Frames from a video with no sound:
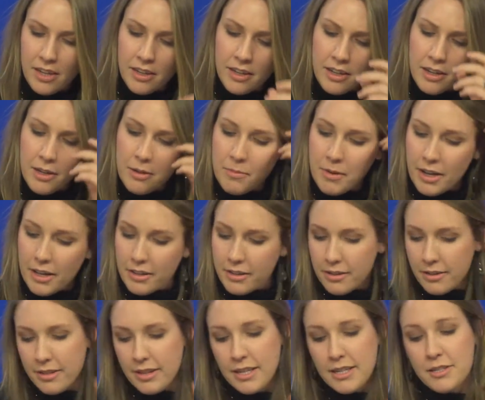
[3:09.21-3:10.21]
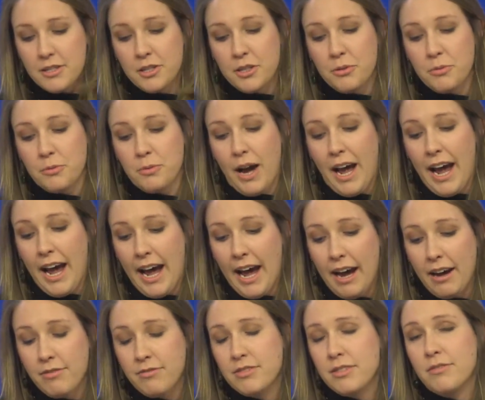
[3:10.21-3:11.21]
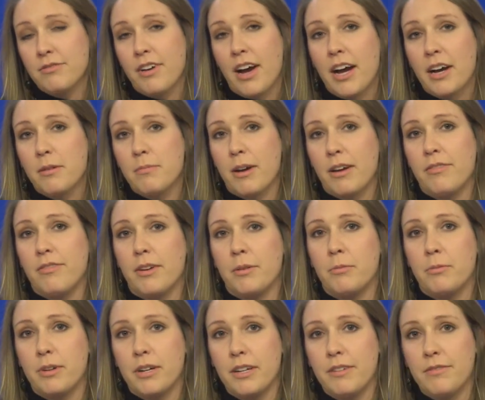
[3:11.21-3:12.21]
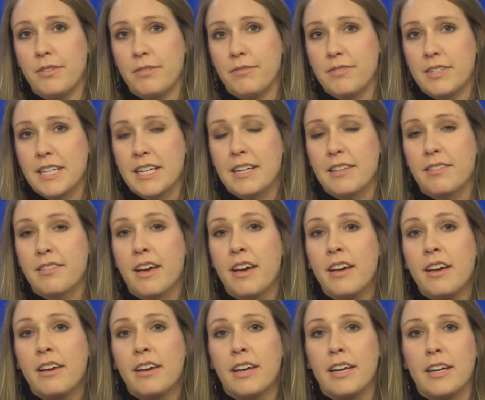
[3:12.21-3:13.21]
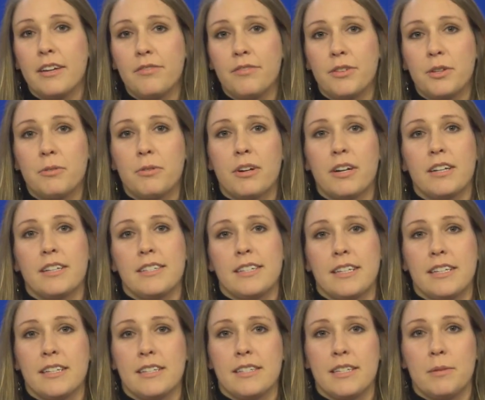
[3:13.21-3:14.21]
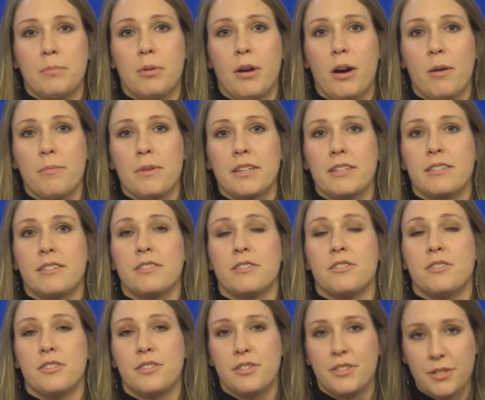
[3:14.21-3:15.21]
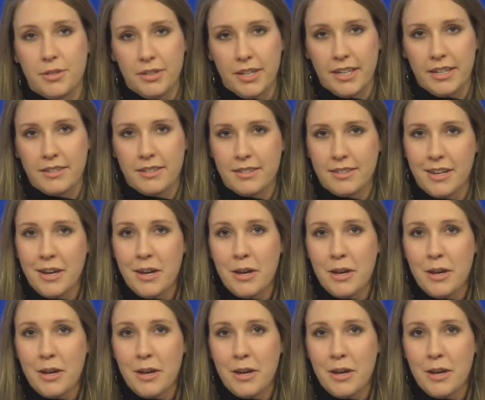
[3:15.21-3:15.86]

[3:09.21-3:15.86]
Other things, you have to file by February 15th if you are a Tennessee Promise student,